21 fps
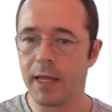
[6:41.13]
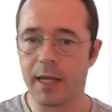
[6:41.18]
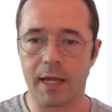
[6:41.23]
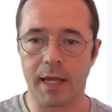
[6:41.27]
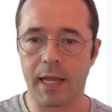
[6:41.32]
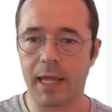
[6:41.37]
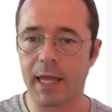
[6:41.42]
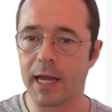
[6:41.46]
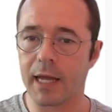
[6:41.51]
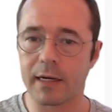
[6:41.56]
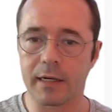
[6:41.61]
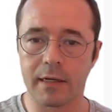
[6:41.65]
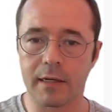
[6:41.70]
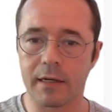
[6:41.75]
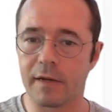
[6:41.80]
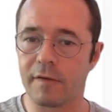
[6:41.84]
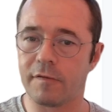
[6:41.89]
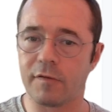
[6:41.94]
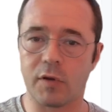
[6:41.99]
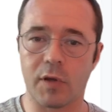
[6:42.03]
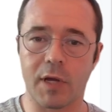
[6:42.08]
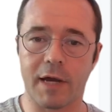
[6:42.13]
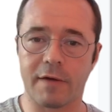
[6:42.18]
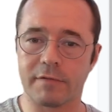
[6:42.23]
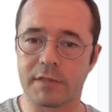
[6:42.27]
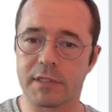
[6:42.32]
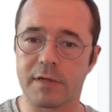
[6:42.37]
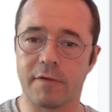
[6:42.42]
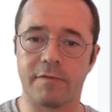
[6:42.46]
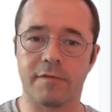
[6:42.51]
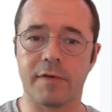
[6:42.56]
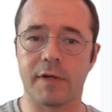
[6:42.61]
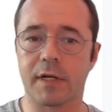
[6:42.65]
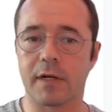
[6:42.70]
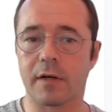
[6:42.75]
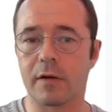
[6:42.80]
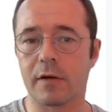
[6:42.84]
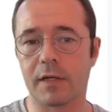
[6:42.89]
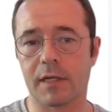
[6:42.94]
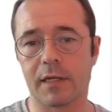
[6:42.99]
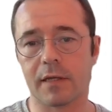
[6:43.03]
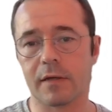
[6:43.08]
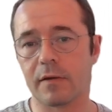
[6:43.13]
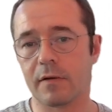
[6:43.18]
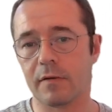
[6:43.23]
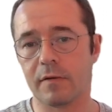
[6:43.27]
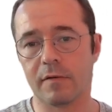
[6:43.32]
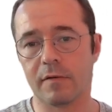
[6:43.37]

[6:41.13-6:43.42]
Again, if you have something like